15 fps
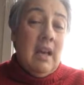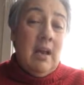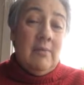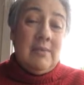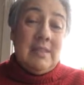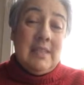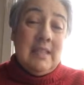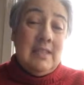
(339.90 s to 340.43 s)

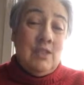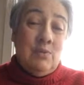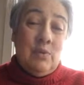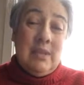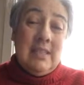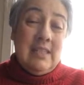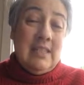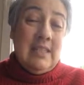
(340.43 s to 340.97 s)
would say
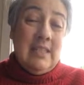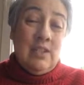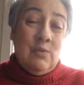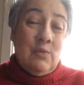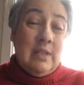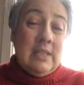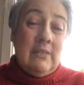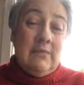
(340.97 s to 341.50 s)
20,
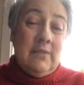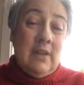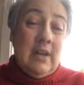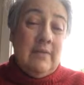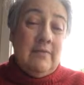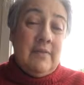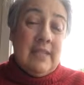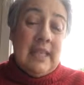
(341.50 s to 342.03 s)

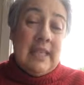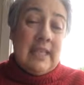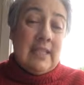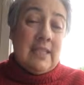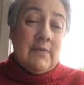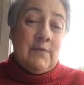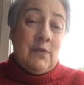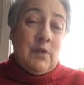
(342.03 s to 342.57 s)
25
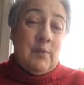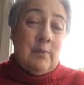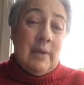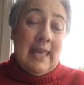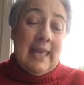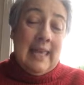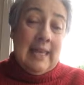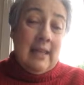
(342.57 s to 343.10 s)
decks from
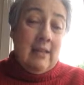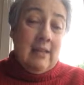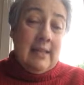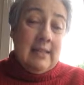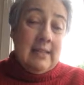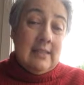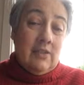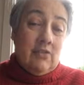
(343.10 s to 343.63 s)

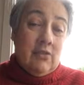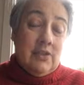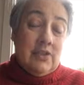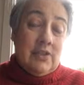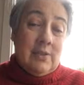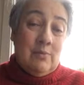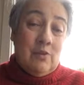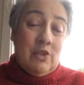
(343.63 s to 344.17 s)
airlines
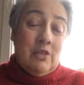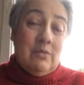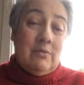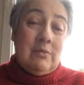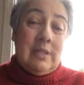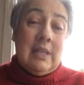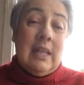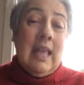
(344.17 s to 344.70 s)
across the
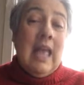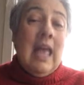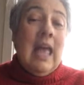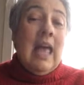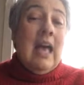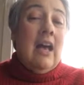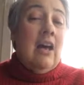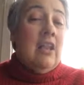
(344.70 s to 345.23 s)
world.
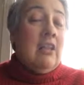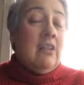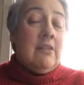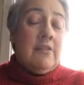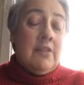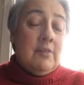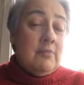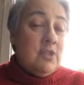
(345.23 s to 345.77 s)
A lot
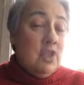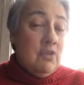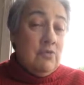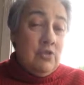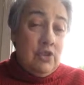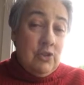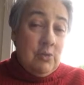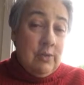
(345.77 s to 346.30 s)
of them
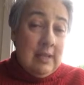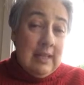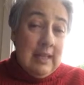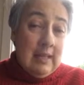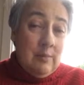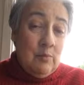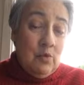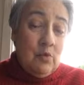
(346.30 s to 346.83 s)
don't do it
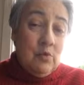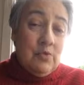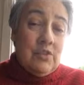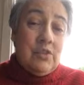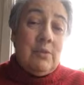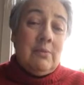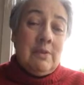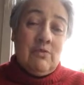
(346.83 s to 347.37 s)
anymore,
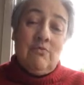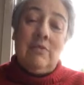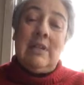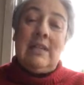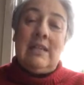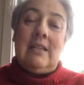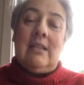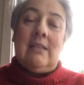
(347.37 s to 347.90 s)
so it's
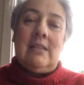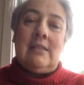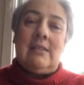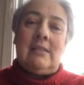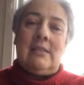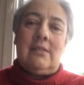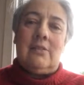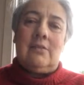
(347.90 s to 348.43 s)
really
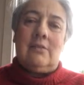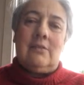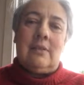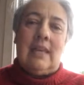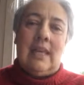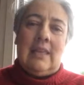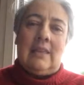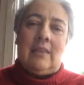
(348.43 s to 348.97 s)
nice to
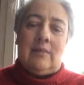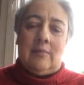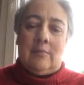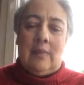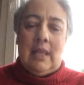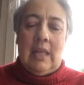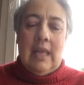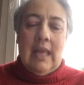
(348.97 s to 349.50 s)
get them.